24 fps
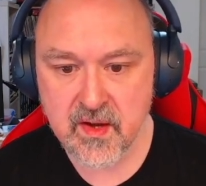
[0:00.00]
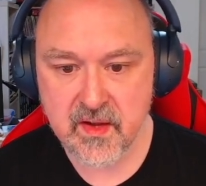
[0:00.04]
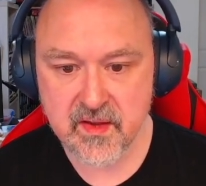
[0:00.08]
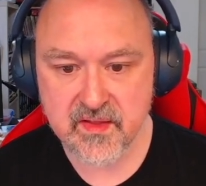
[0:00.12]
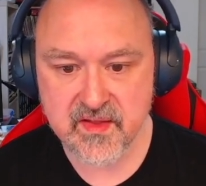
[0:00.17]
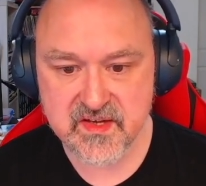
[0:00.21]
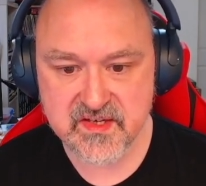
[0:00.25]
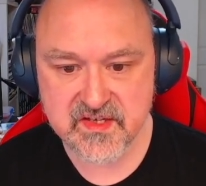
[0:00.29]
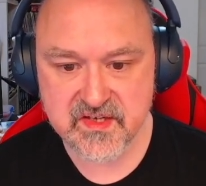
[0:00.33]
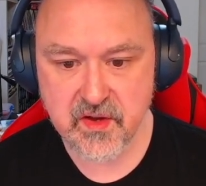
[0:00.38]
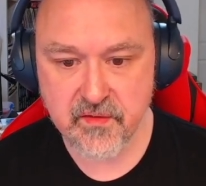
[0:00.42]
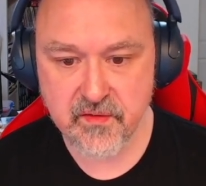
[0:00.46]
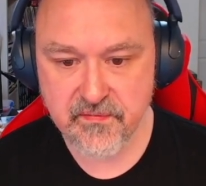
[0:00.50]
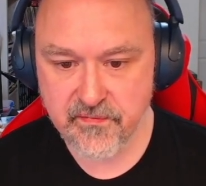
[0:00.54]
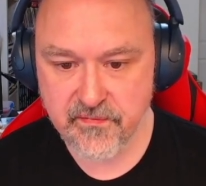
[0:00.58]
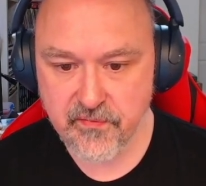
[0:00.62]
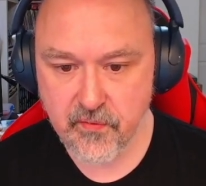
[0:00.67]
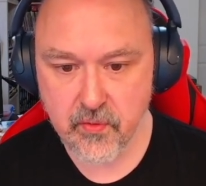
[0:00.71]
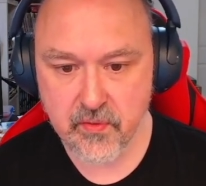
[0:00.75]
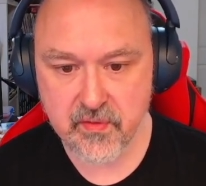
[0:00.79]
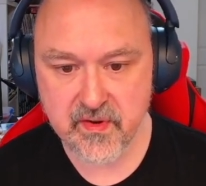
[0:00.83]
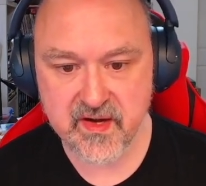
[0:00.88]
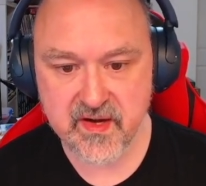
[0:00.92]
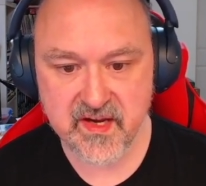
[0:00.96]
There's no
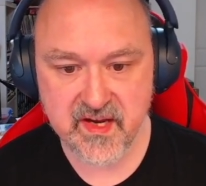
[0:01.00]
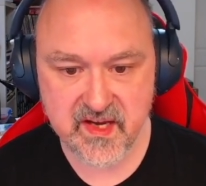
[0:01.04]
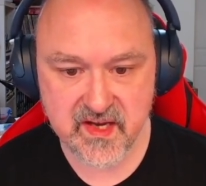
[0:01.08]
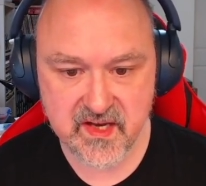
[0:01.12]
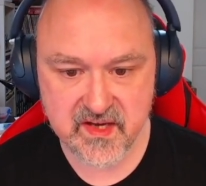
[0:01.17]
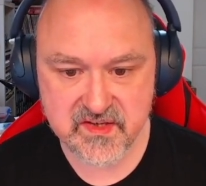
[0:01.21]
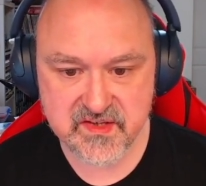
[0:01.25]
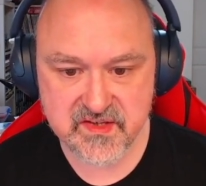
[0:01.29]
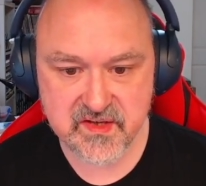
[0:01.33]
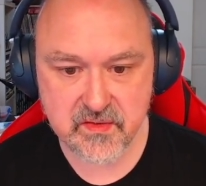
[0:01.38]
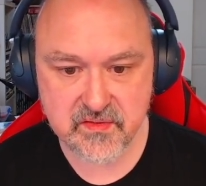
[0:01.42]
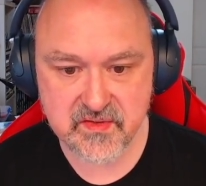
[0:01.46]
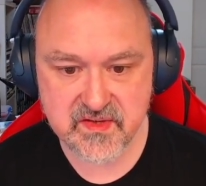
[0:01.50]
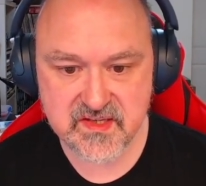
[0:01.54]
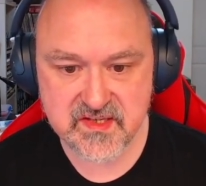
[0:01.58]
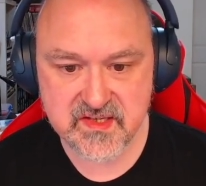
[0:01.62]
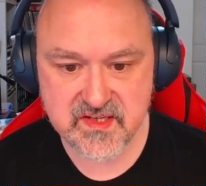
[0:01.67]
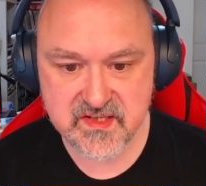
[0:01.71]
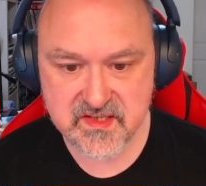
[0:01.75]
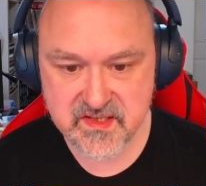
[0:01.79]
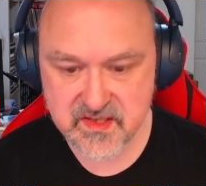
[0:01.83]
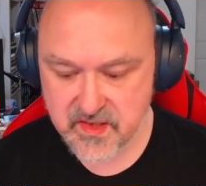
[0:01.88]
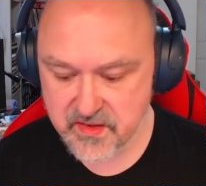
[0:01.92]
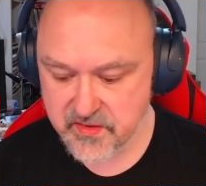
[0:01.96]
4 in here, so
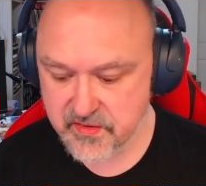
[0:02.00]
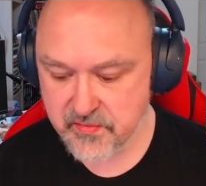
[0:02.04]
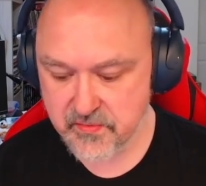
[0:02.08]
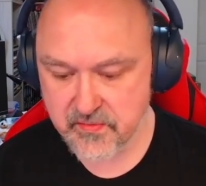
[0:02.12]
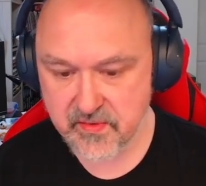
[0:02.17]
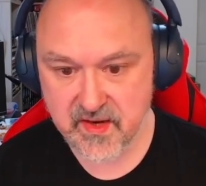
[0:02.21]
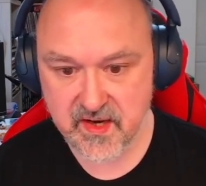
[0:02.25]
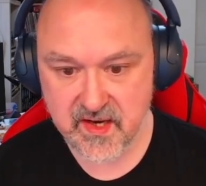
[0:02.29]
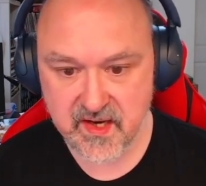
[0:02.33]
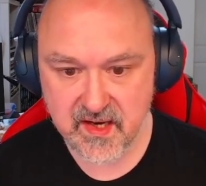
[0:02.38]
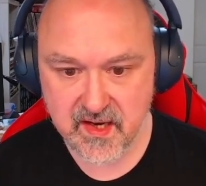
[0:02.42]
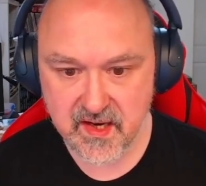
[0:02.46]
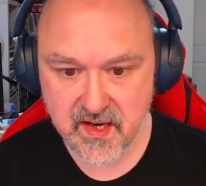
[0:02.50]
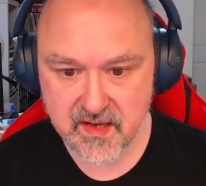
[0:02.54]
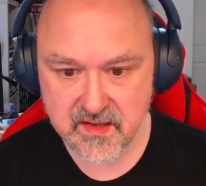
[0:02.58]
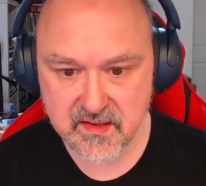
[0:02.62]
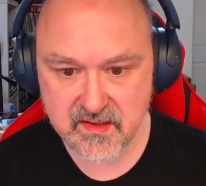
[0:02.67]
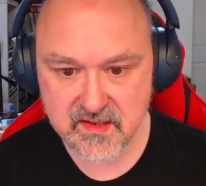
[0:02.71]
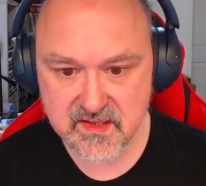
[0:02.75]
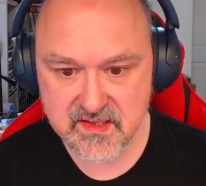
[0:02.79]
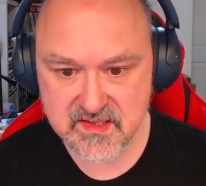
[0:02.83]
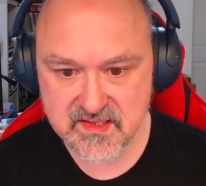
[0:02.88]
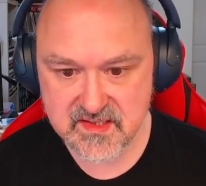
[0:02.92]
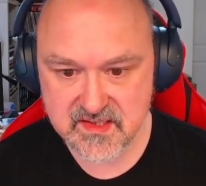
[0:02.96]
this is the 3
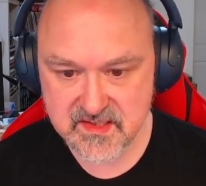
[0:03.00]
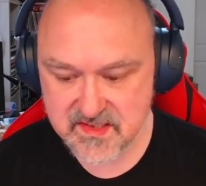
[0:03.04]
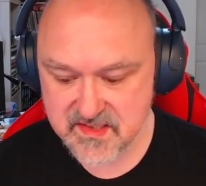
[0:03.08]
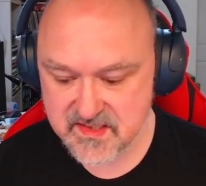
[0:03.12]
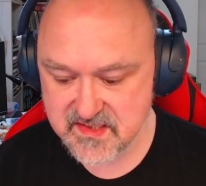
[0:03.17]
and this is the